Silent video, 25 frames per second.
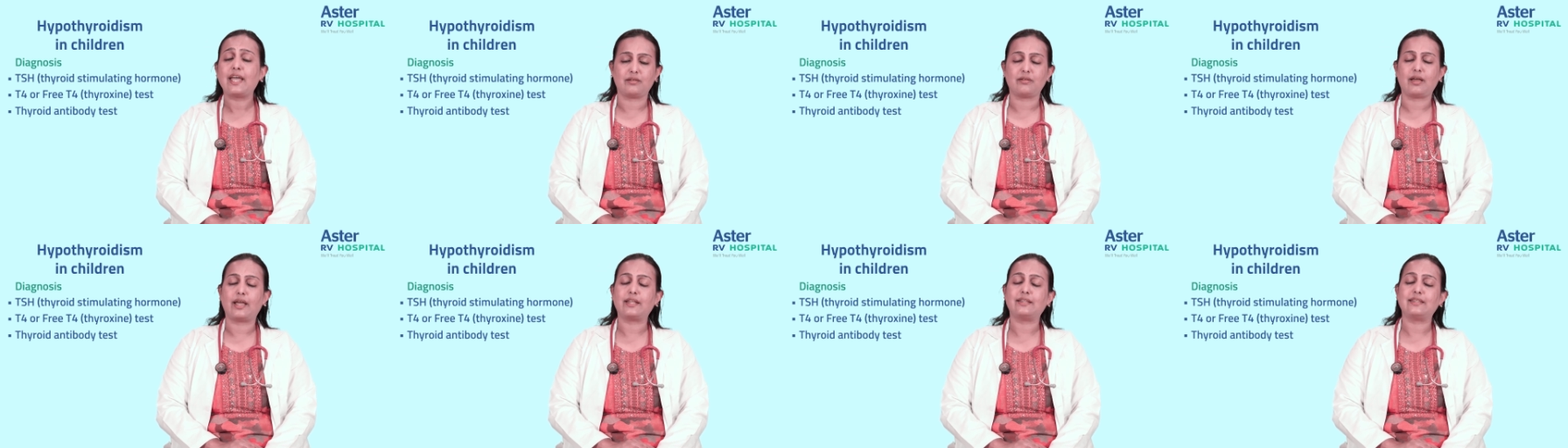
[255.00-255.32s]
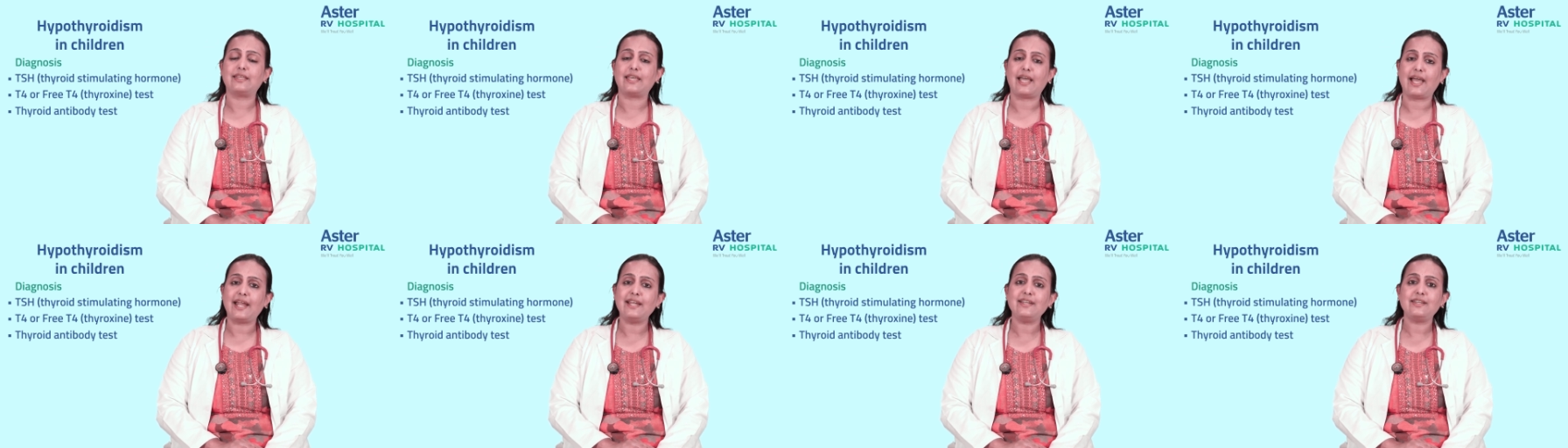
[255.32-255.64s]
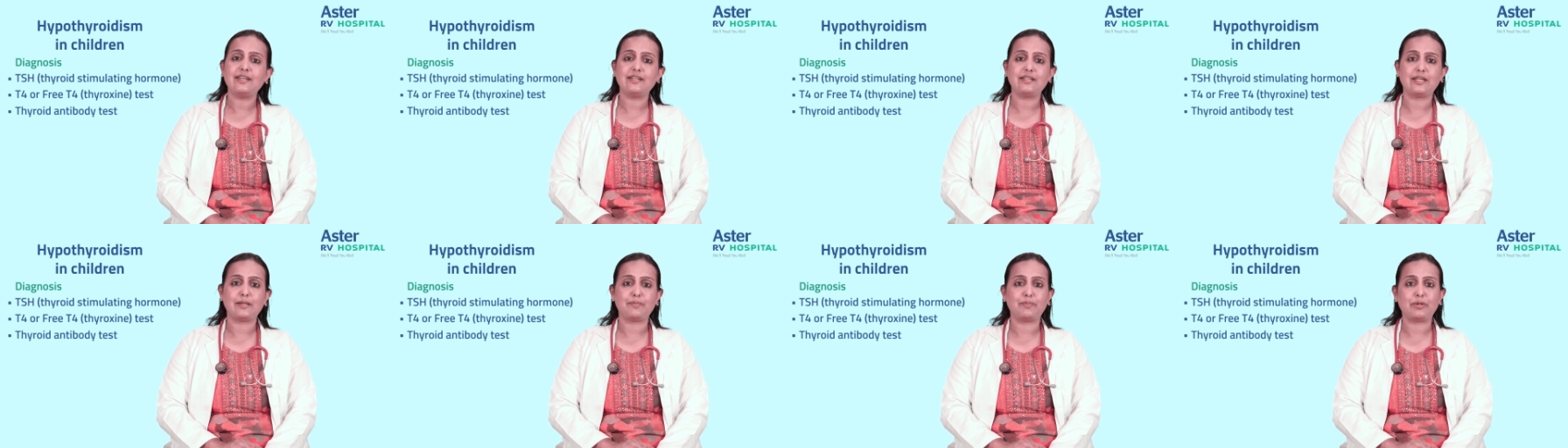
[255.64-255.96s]
and the
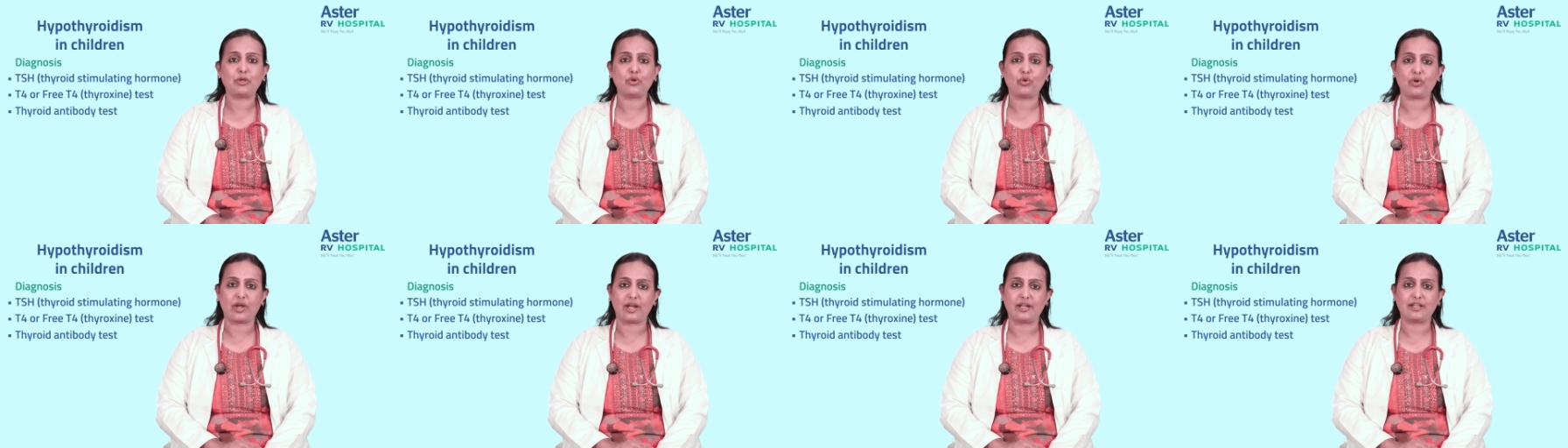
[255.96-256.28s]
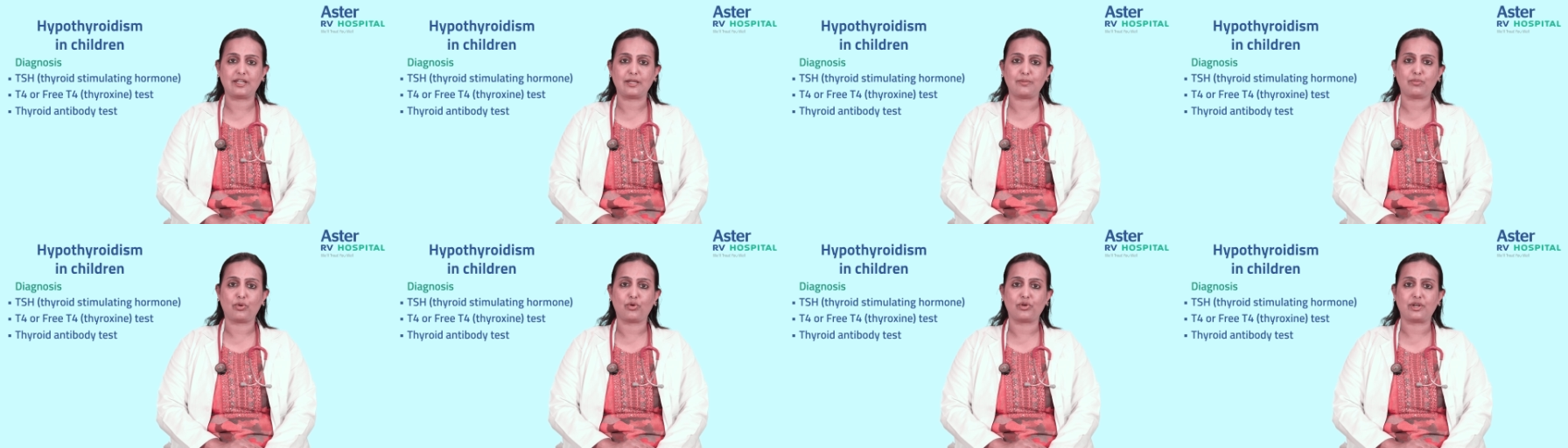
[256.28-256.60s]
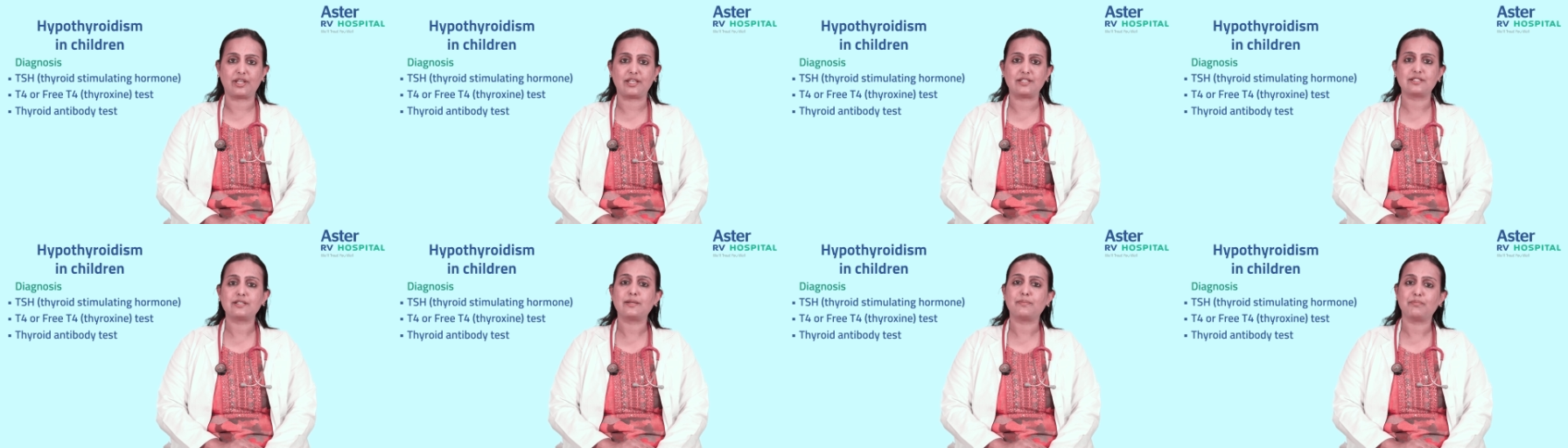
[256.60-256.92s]
anti-TPO
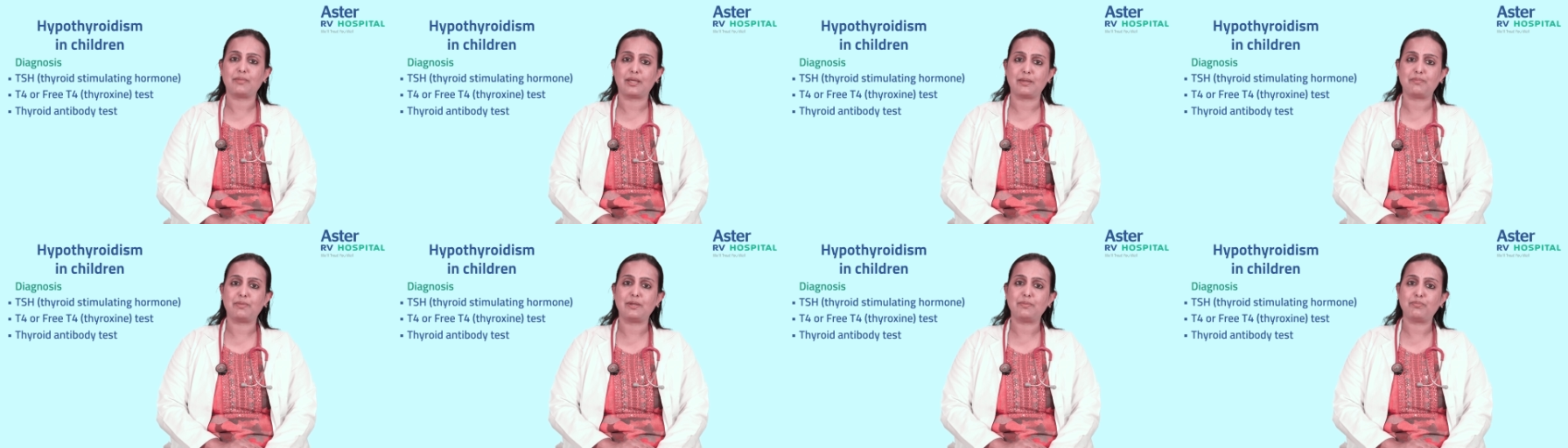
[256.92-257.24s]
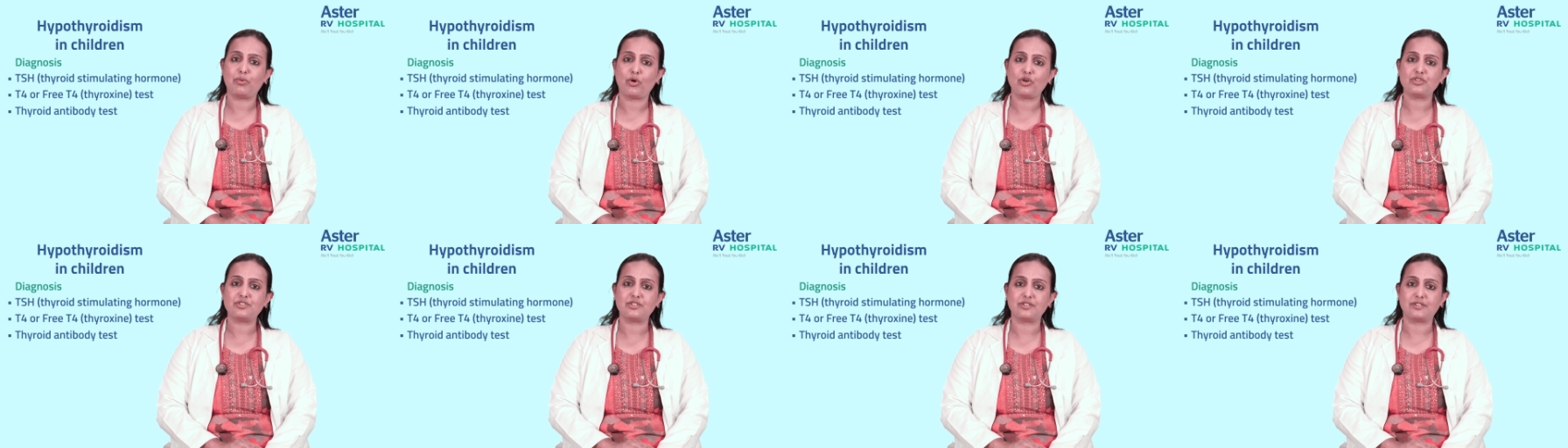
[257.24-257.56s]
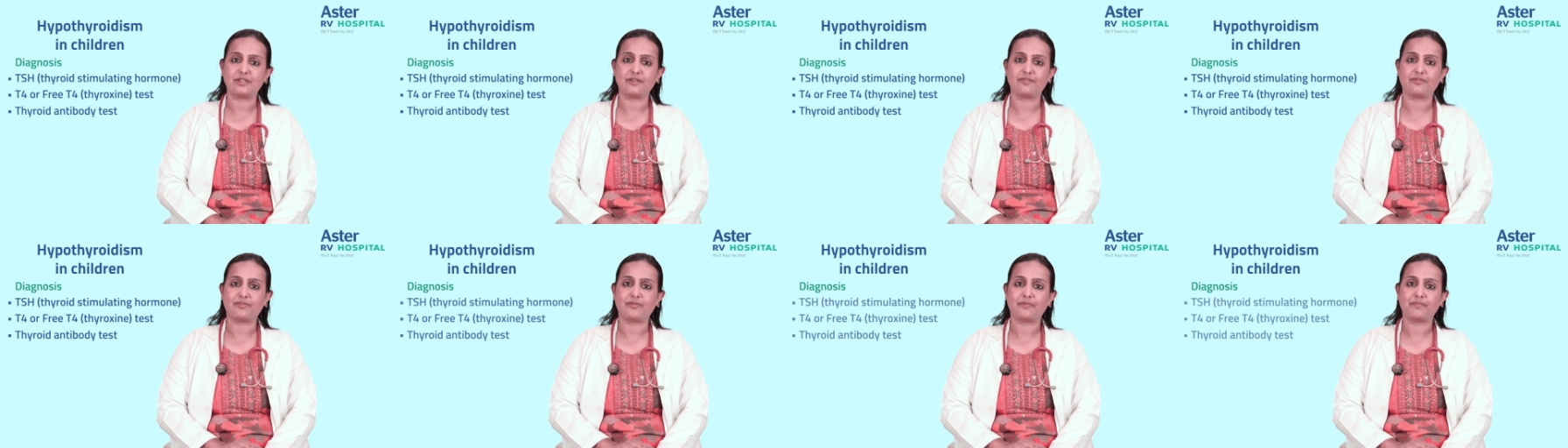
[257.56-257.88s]
antibodies may be
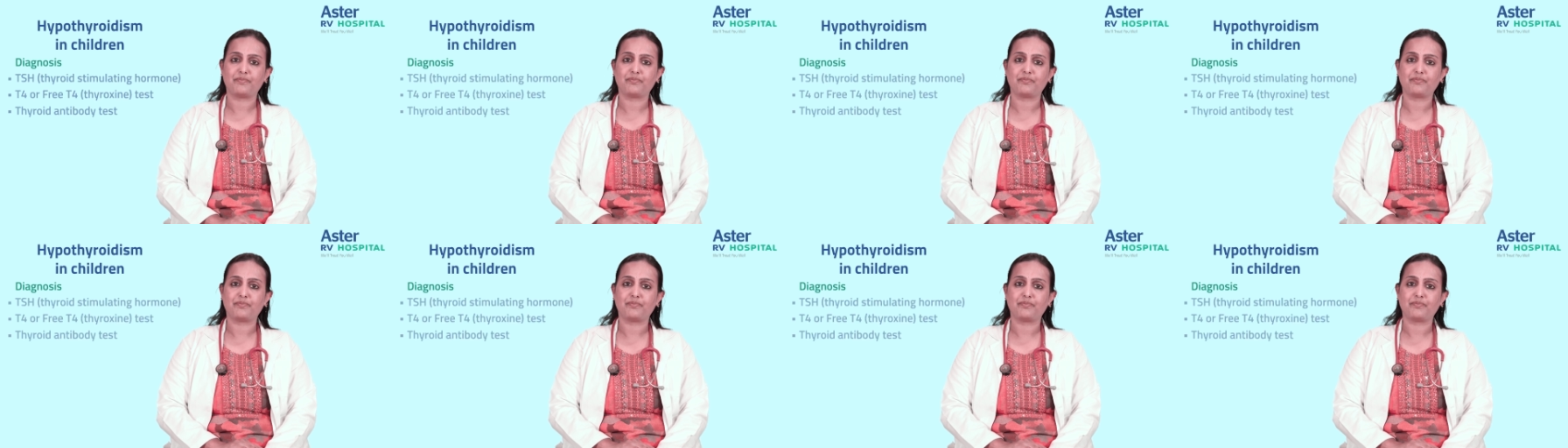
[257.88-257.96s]
positive.